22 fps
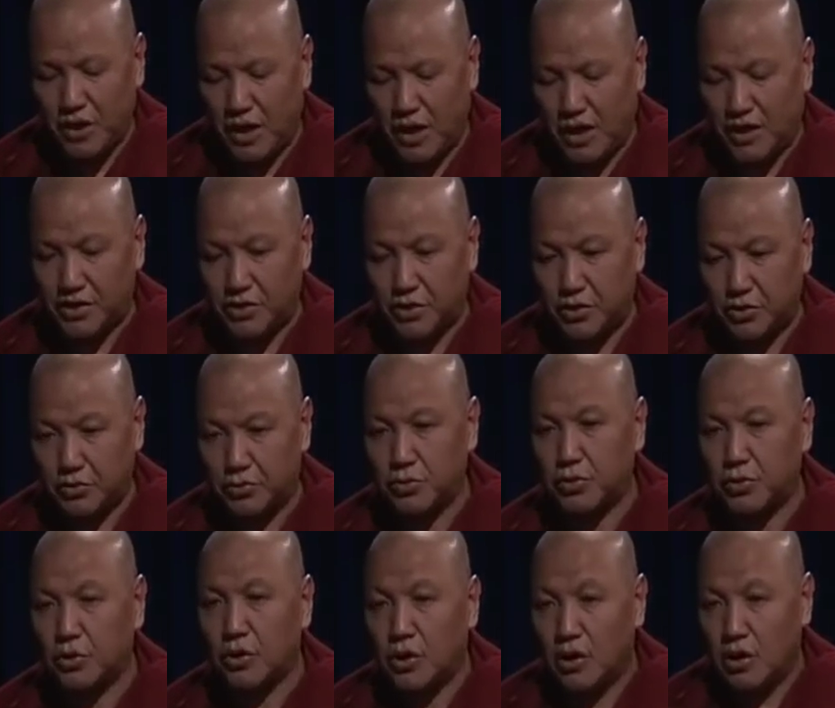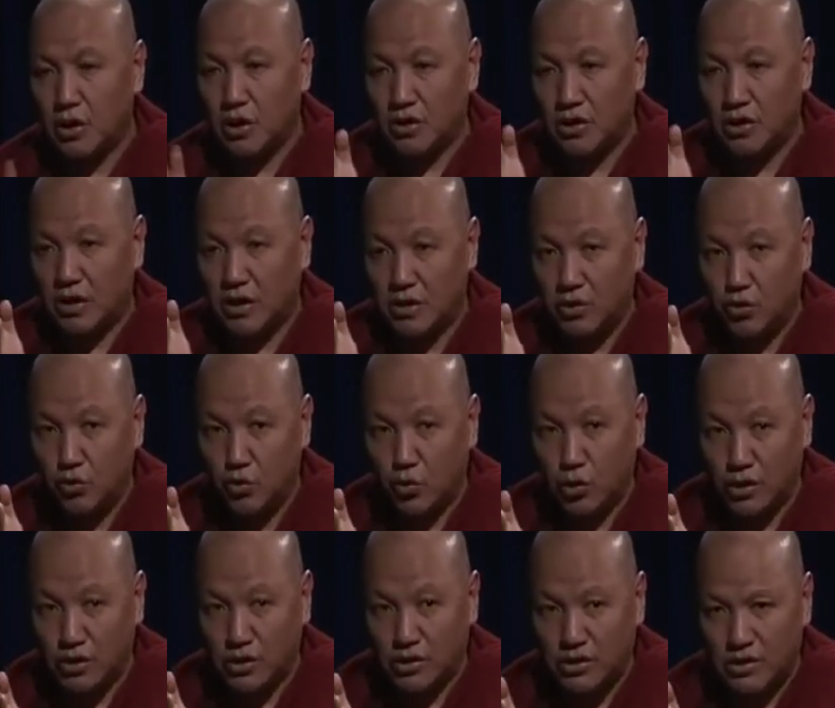attitude, then you
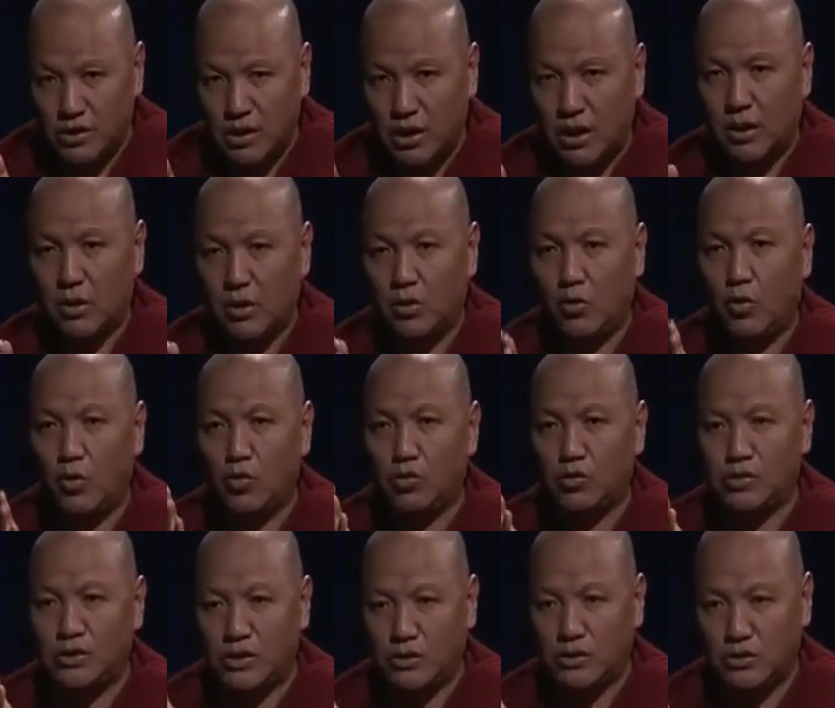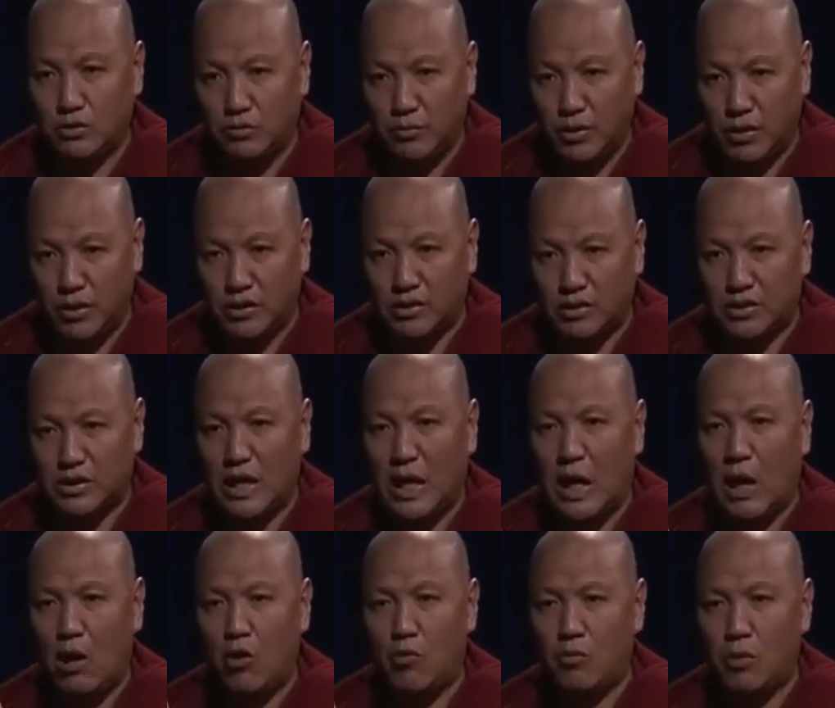are seeing all sentient beings
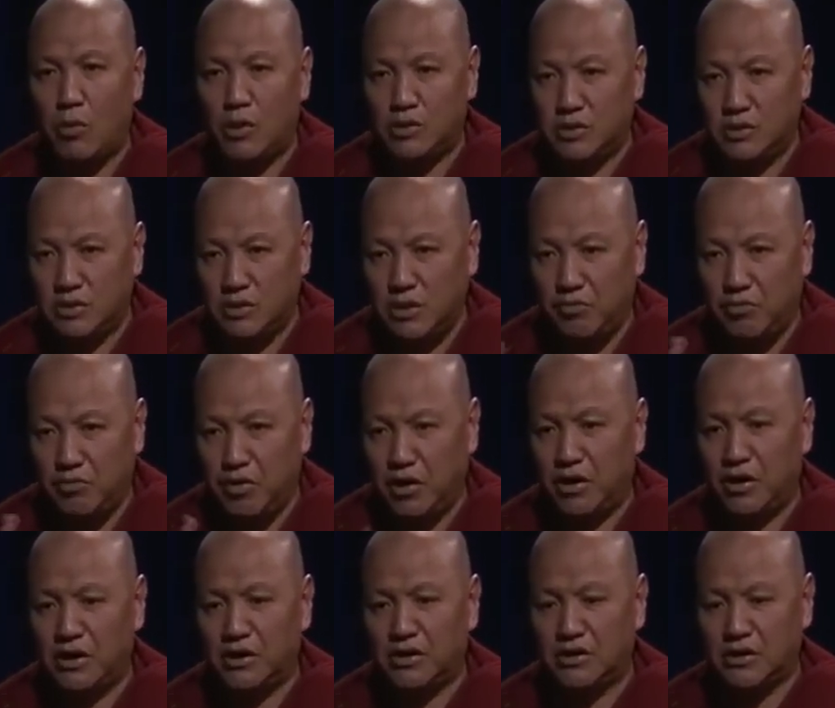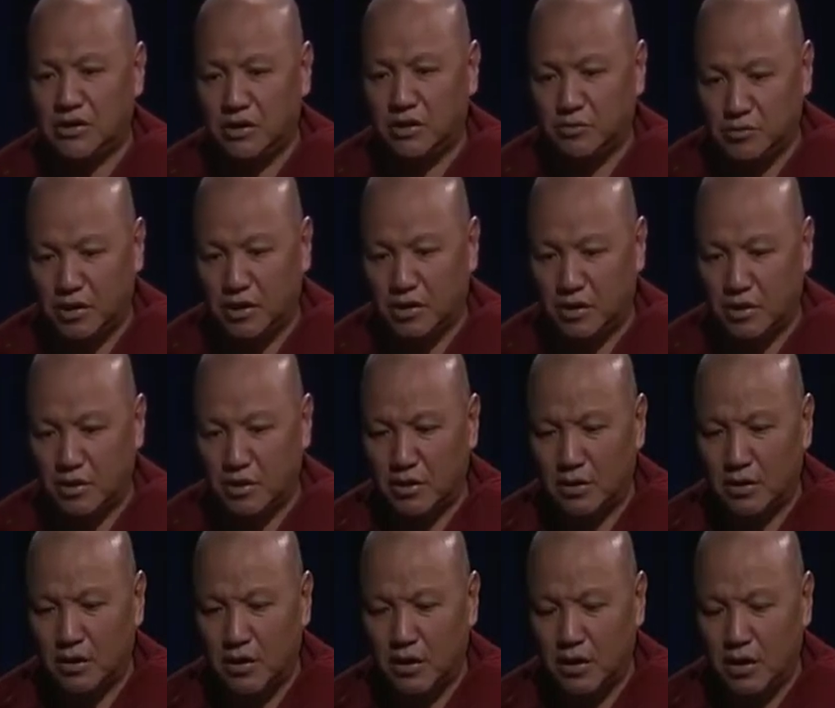how much suffering there's samsara.
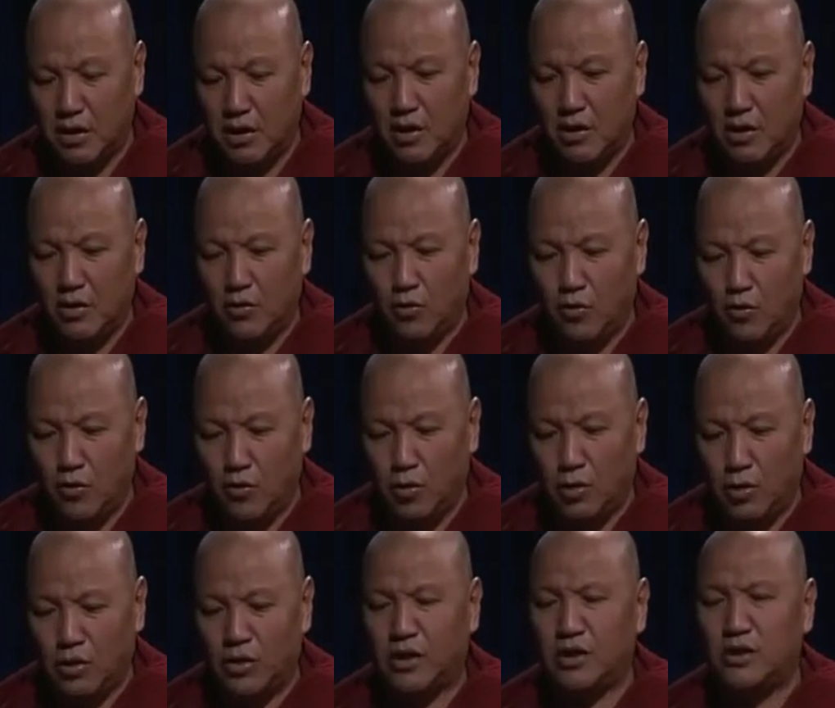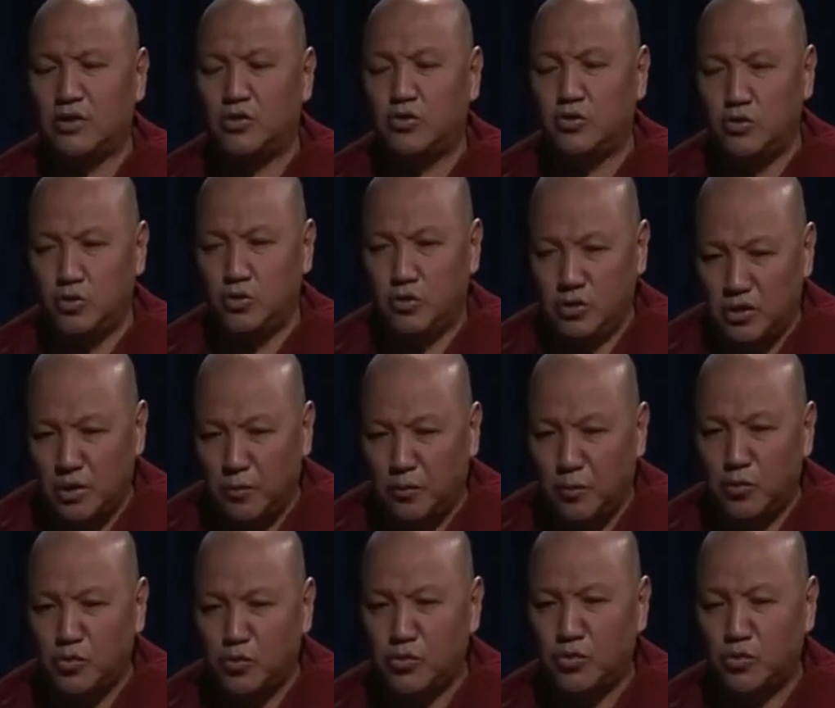They're
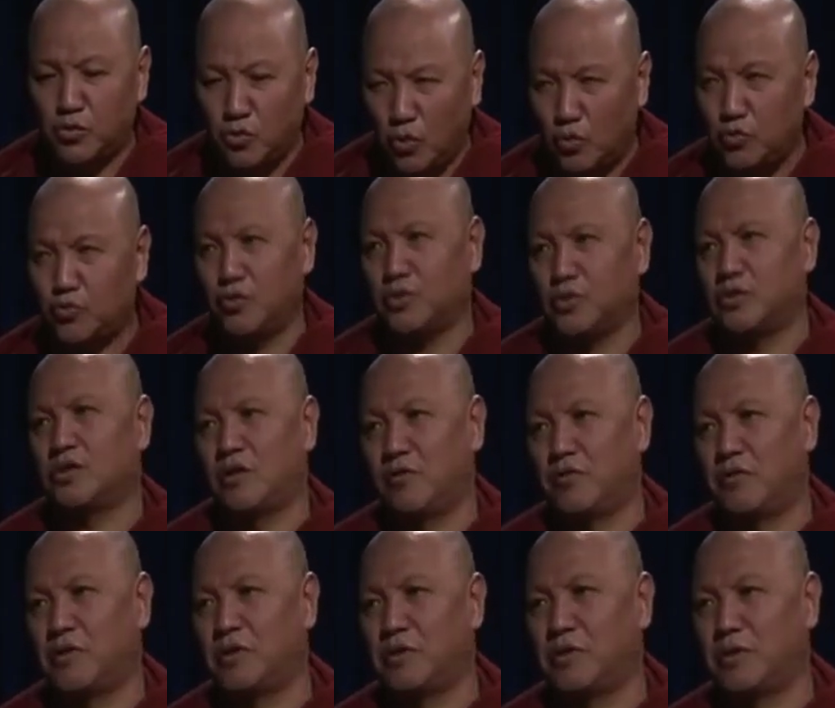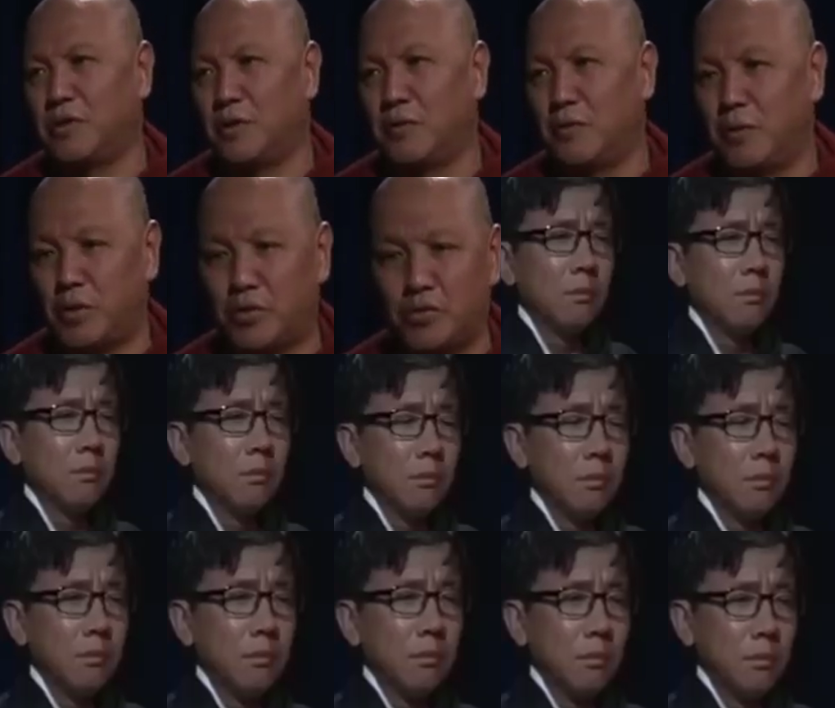supposed not to suffer, because the
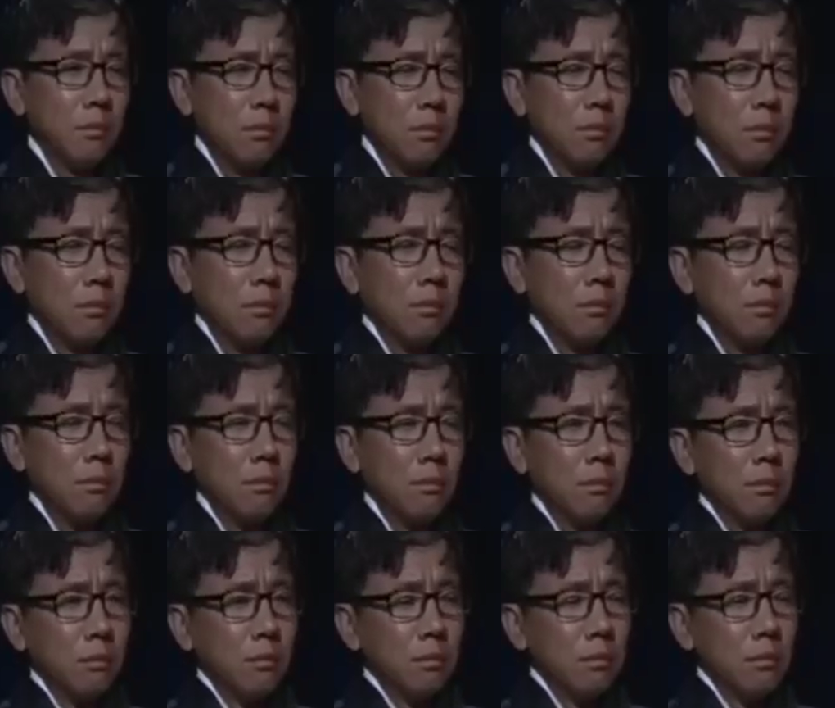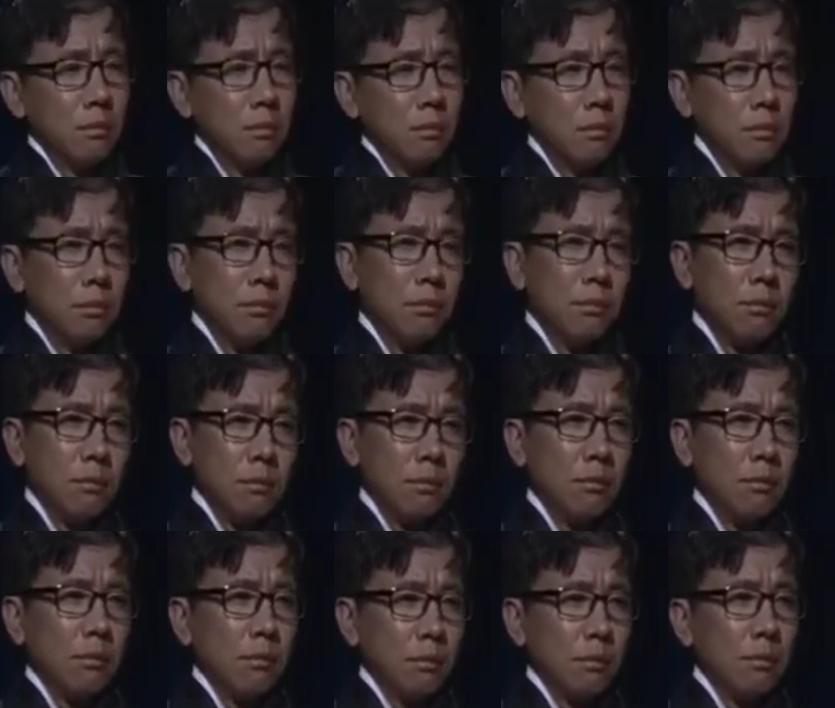suffering itself is not truly
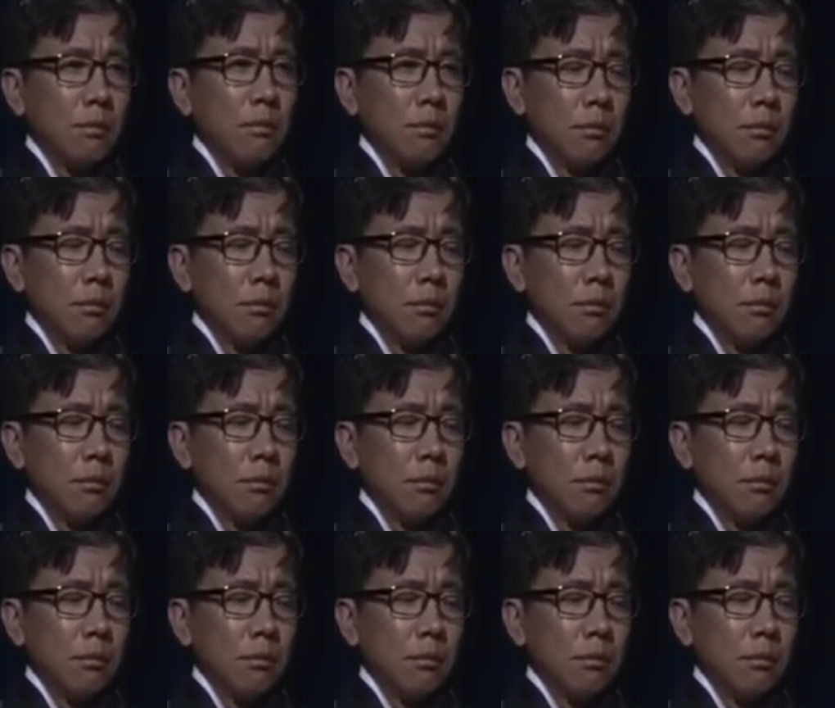existed,